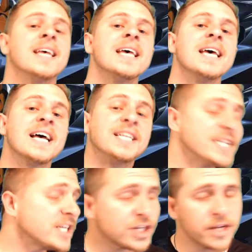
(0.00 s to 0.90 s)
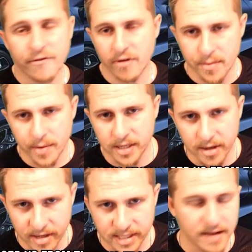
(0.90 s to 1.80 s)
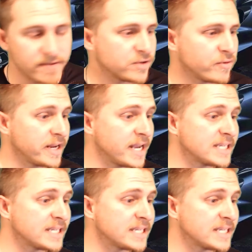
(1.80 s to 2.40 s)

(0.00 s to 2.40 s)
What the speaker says: Additionally, from the McLaren 720S